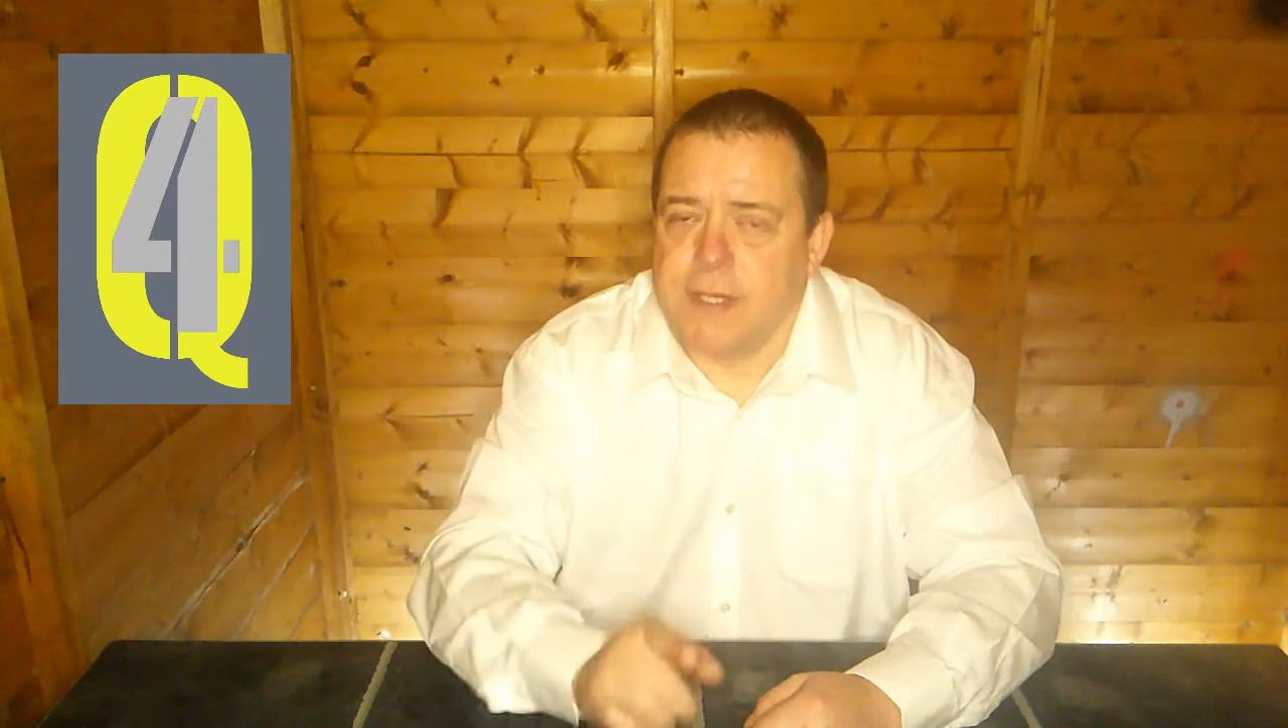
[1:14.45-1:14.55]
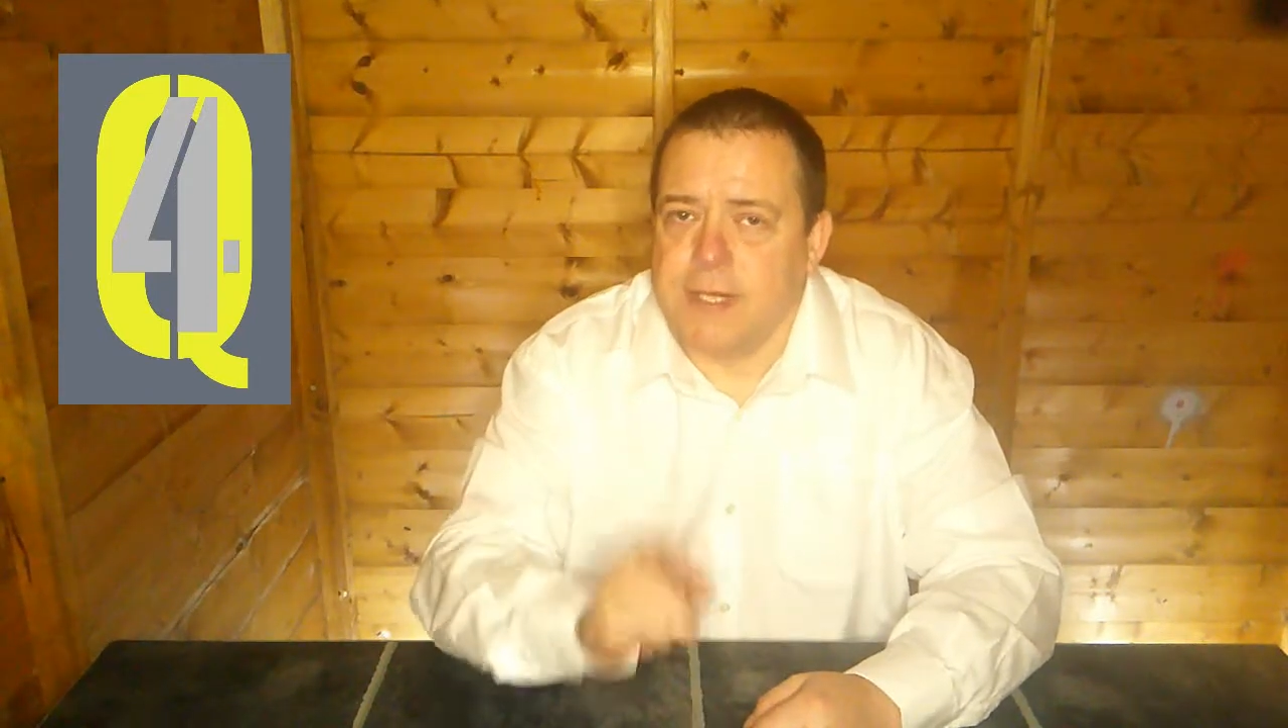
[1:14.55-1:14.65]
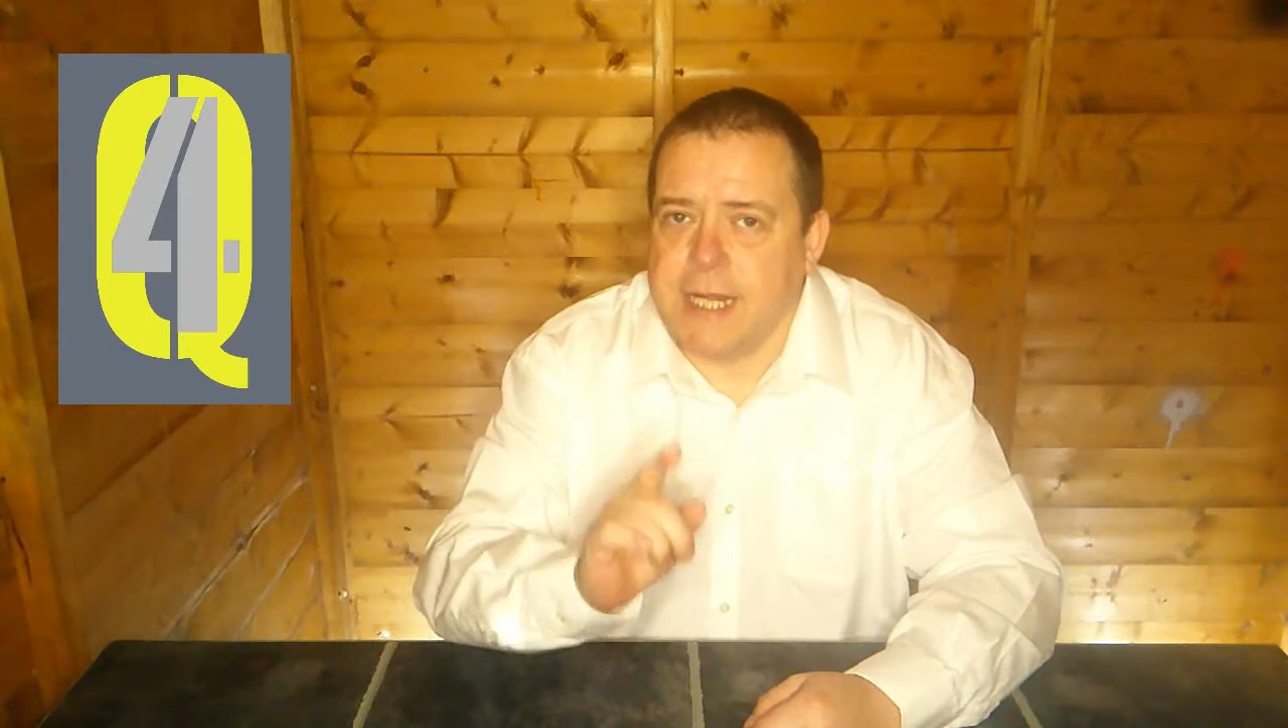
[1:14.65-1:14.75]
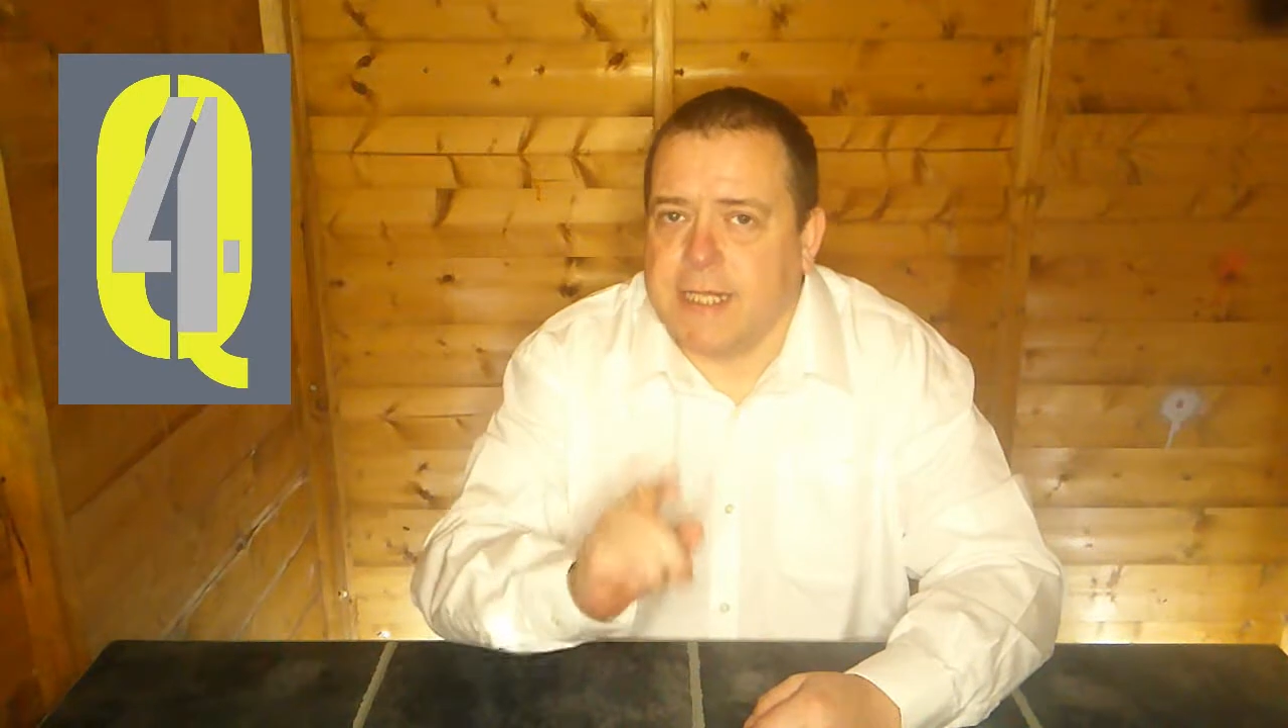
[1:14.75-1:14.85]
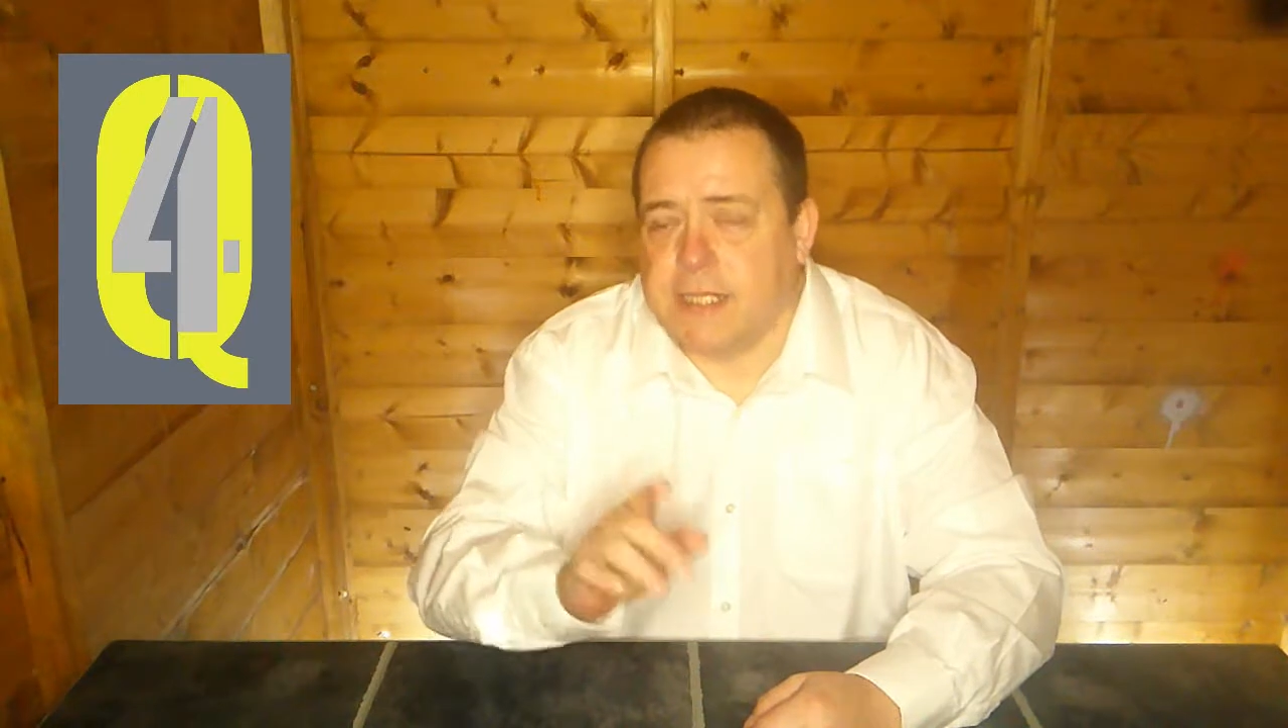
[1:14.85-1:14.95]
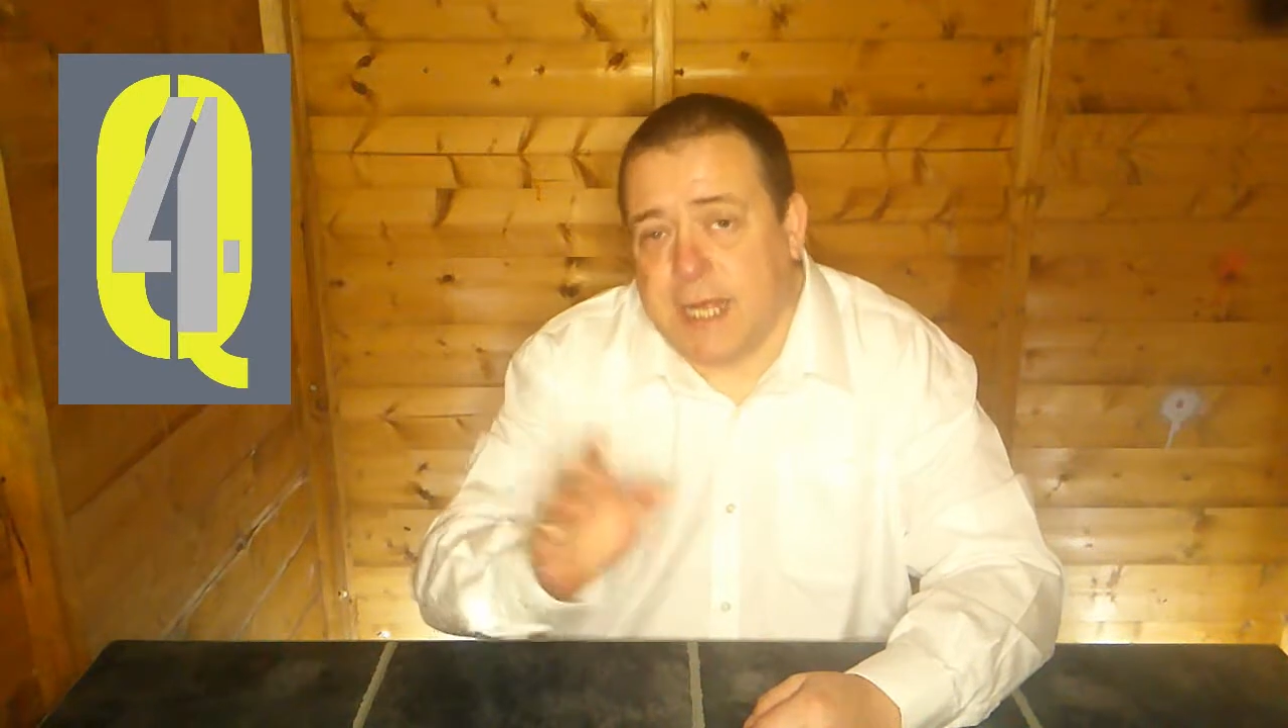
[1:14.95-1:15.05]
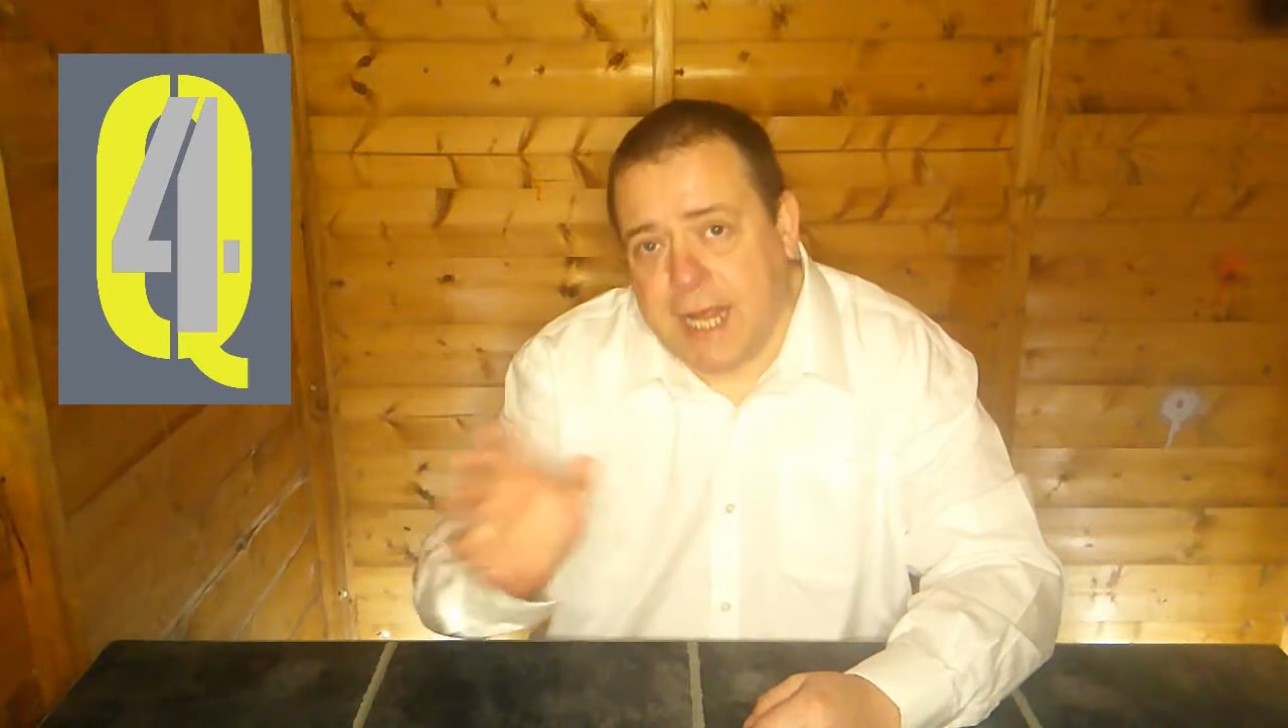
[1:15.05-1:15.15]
need to